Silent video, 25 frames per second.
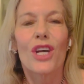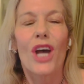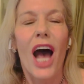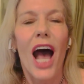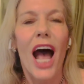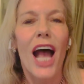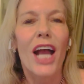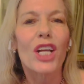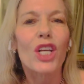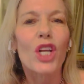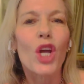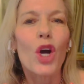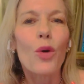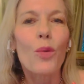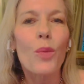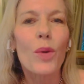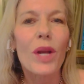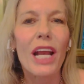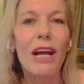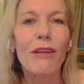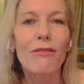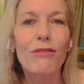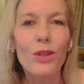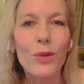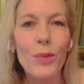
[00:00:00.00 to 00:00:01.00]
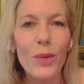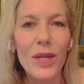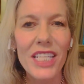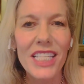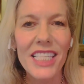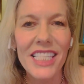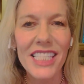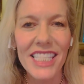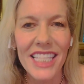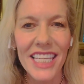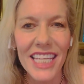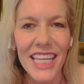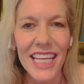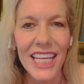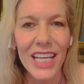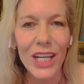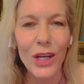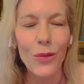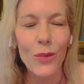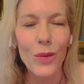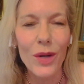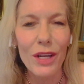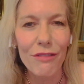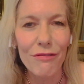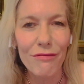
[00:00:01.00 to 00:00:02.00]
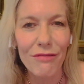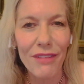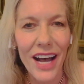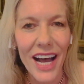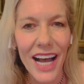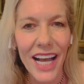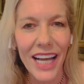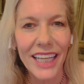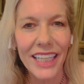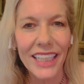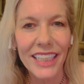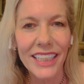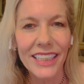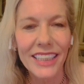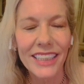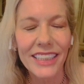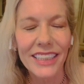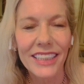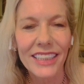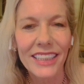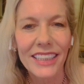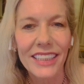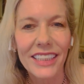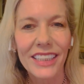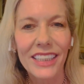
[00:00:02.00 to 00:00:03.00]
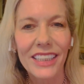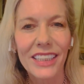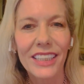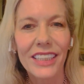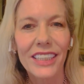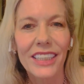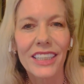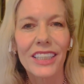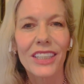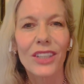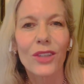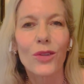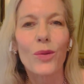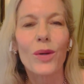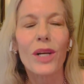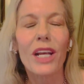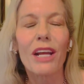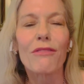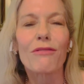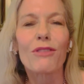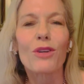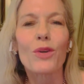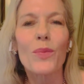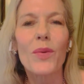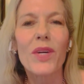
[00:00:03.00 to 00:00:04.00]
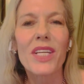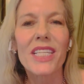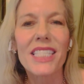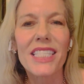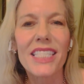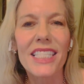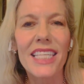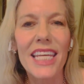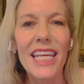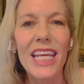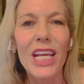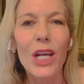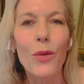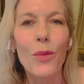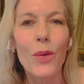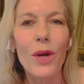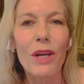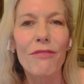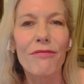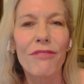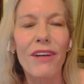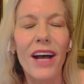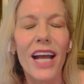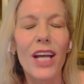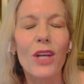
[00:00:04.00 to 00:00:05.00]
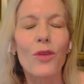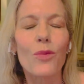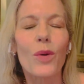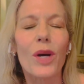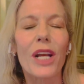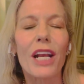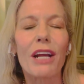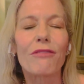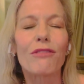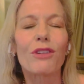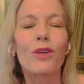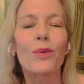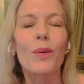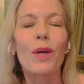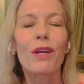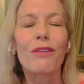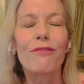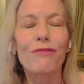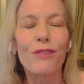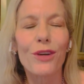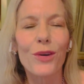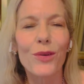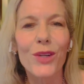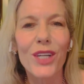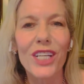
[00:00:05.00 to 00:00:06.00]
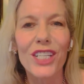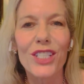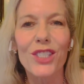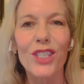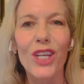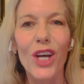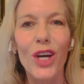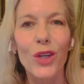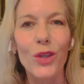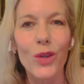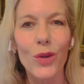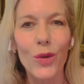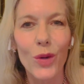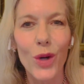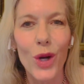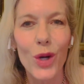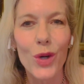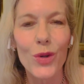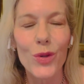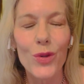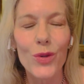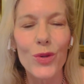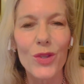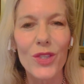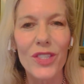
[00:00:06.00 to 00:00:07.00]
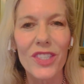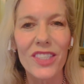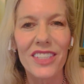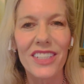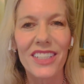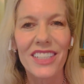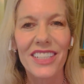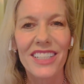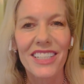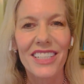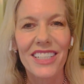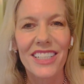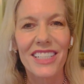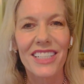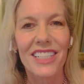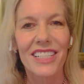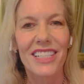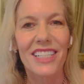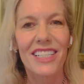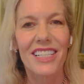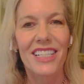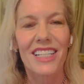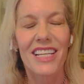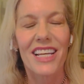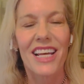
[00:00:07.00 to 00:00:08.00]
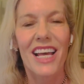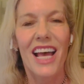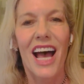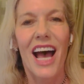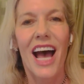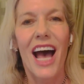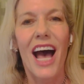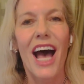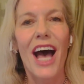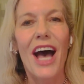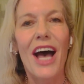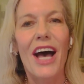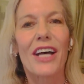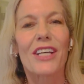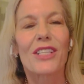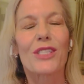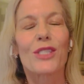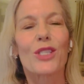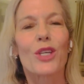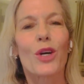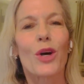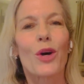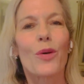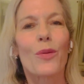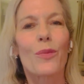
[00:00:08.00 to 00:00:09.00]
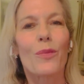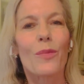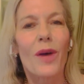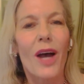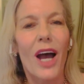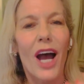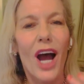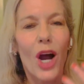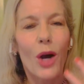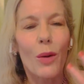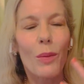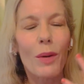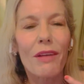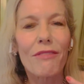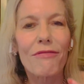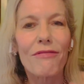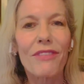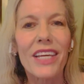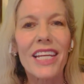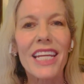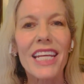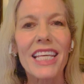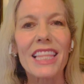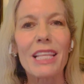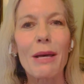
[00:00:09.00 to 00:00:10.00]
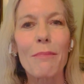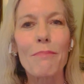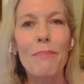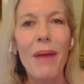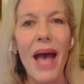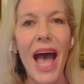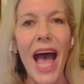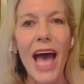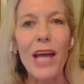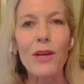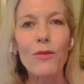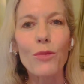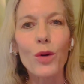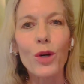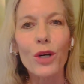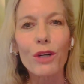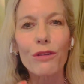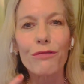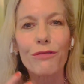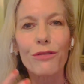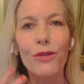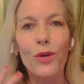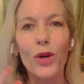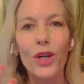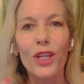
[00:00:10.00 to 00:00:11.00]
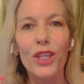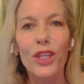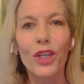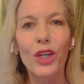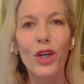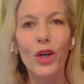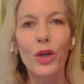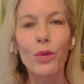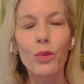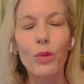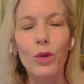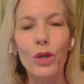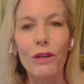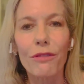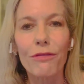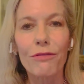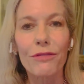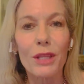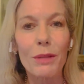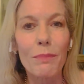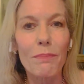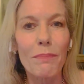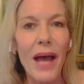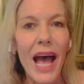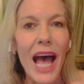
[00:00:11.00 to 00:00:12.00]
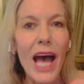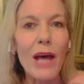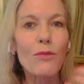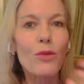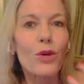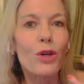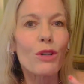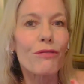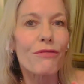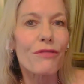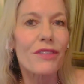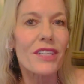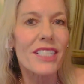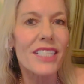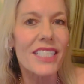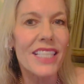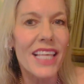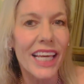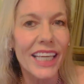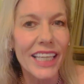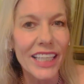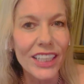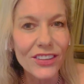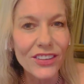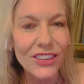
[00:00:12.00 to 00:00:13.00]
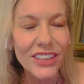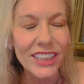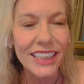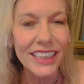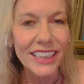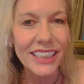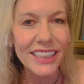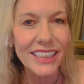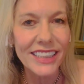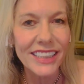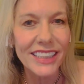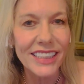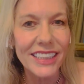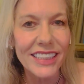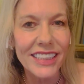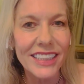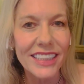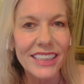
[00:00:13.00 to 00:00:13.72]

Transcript: I know whatever we seek, we find. Whatever we seek, we find. Whatever we focus on grows. So are we feeding the bad wolf or the good wolf? The bad wolf is the illness.